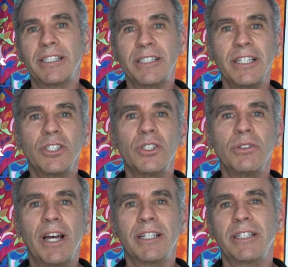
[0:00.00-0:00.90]
since
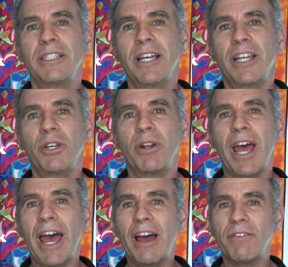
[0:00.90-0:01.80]
2010, you'd
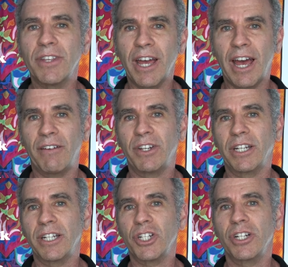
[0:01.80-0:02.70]
have to have an
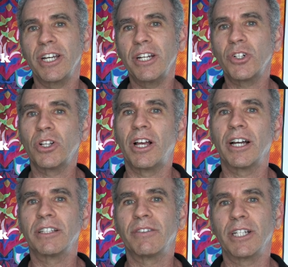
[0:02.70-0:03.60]
ignition
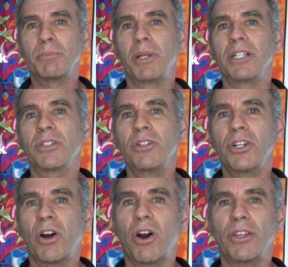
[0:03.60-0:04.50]
interlock device placed on
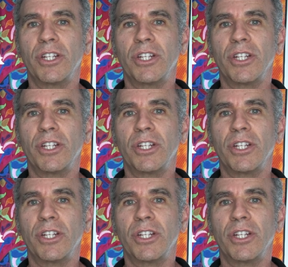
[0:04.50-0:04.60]
your car,